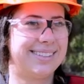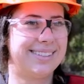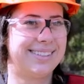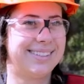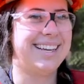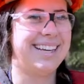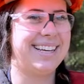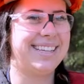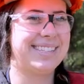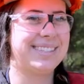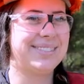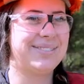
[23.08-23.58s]

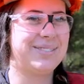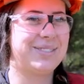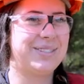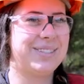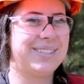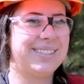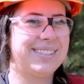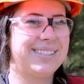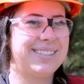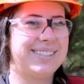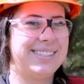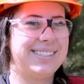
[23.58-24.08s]
As a
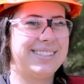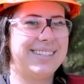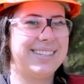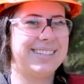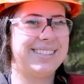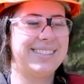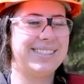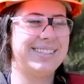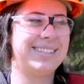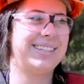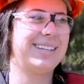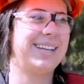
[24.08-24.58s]
forest
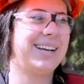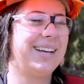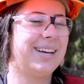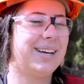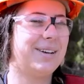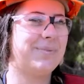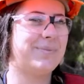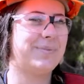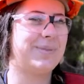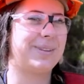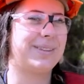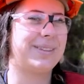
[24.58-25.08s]
technician, I
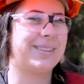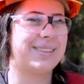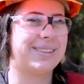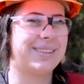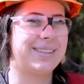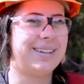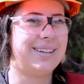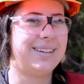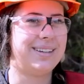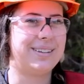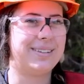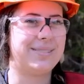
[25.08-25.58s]
help with
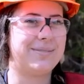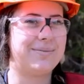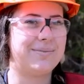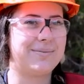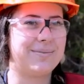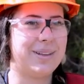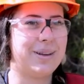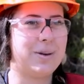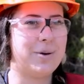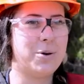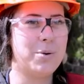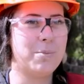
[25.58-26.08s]

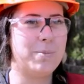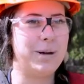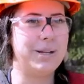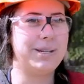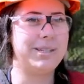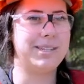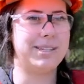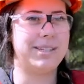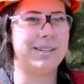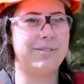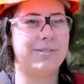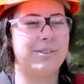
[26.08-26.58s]
a whole
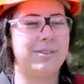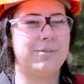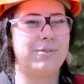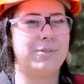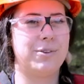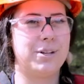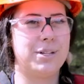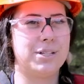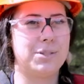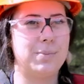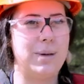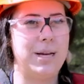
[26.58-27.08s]
bunch of different
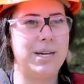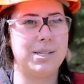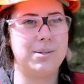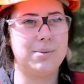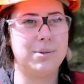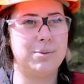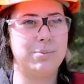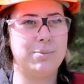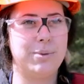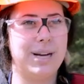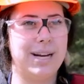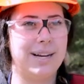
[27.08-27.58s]
forest
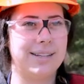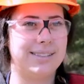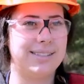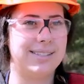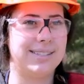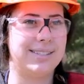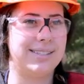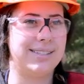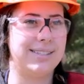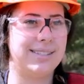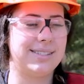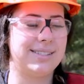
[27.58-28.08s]
management
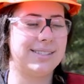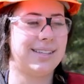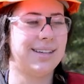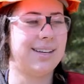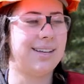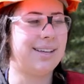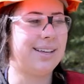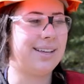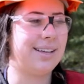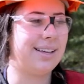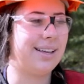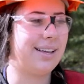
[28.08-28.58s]
practices.
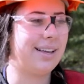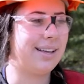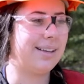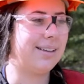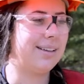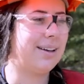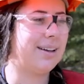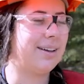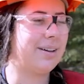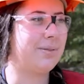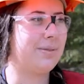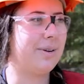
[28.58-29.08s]

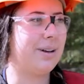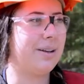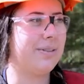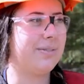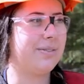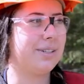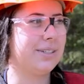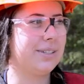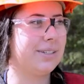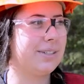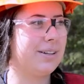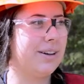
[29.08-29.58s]
When I
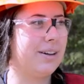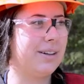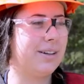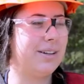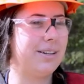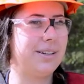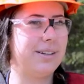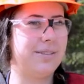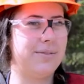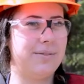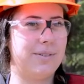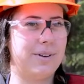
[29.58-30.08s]
first got
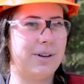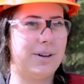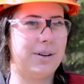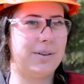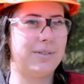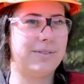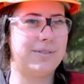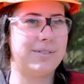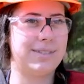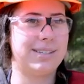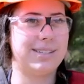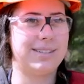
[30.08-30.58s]

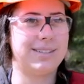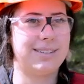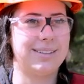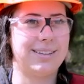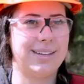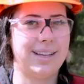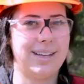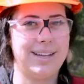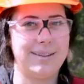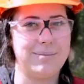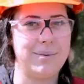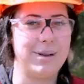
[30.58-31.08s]
involved
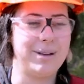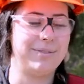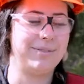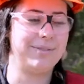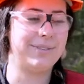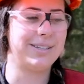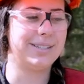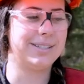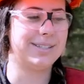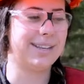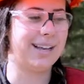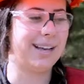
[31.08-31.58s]
and my
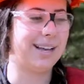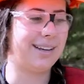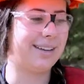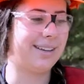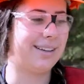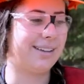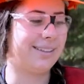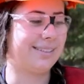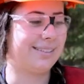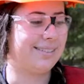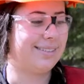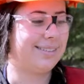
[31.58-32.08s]
first kind
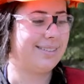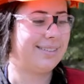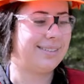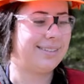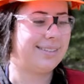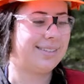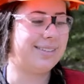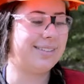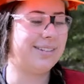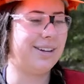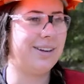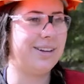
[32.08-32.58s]
of
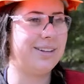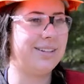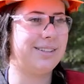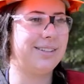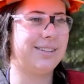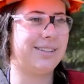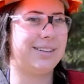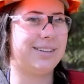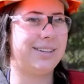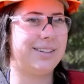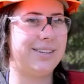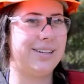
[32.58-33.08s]
start in
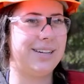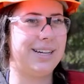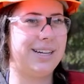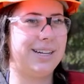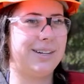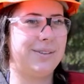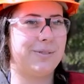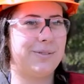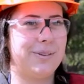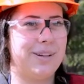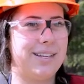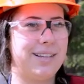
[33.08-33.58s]
the
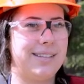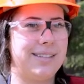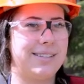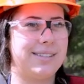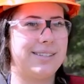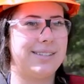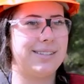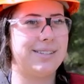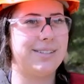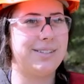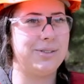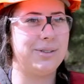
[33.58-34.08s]
career
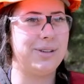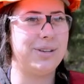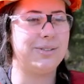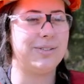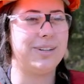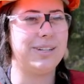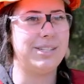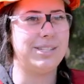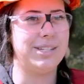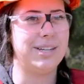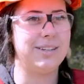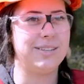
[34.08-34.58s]
was doing
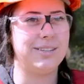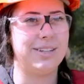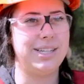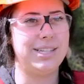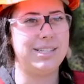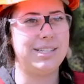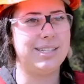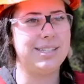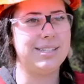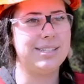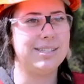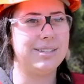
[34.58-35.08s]

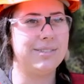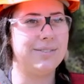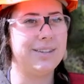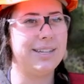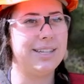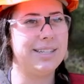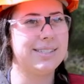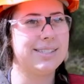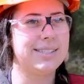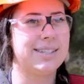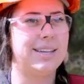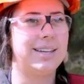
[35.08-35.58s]
regeneration
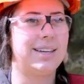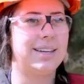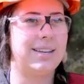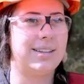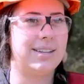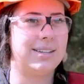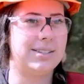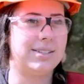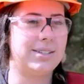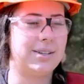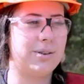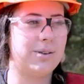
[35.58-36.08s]
surveys.
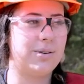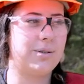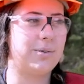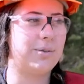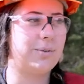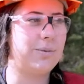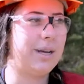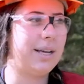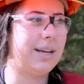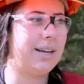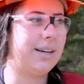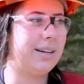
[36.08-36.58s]
So
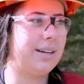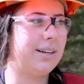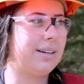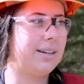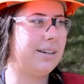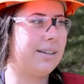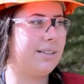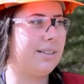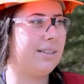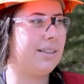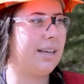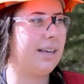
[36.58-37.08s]

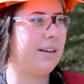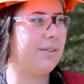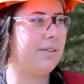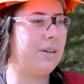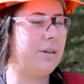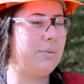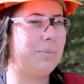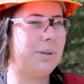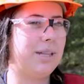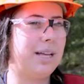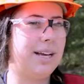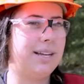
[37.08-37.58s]
where they
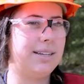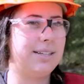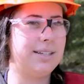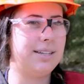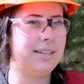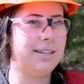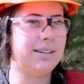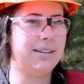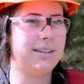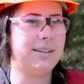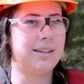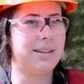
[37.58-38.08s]

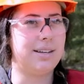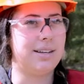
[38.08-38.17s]
replanted